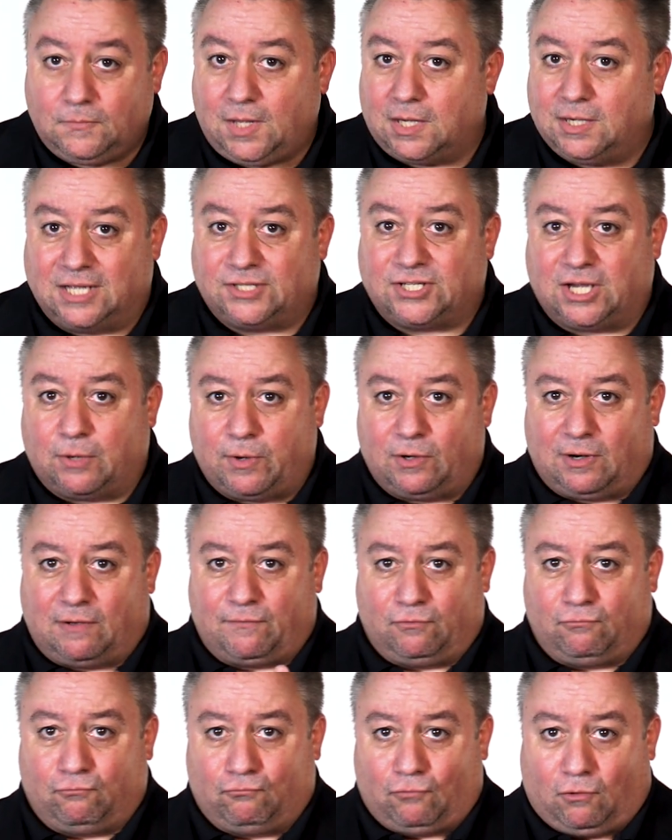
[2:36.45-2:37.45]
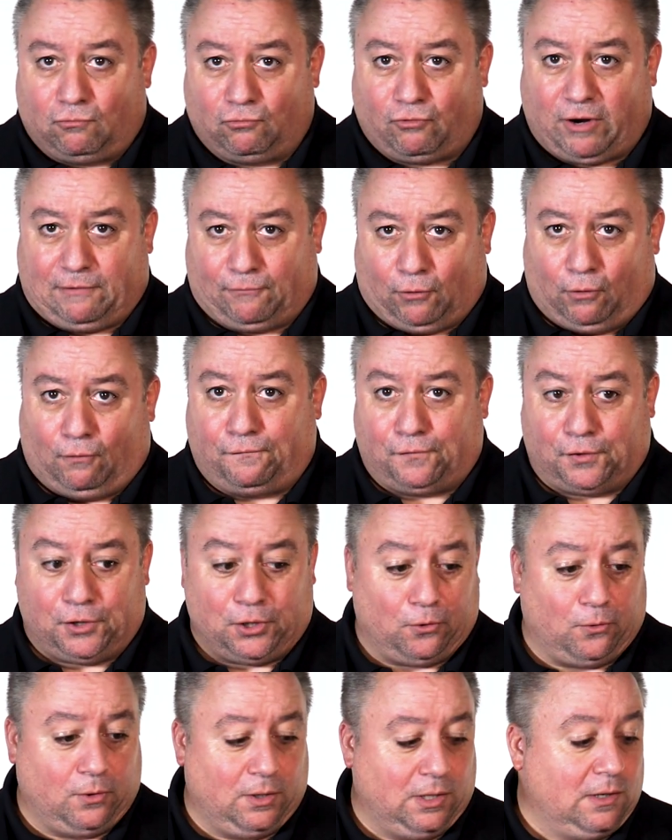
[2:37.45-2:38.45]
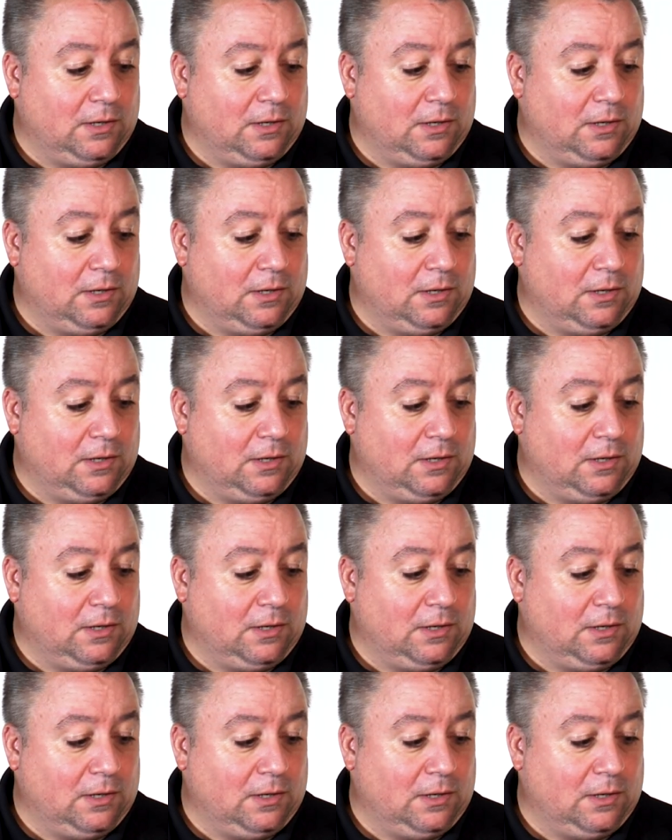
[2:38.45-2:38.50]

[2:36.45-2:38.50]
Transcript: I'm not saying we don't have a great role for you.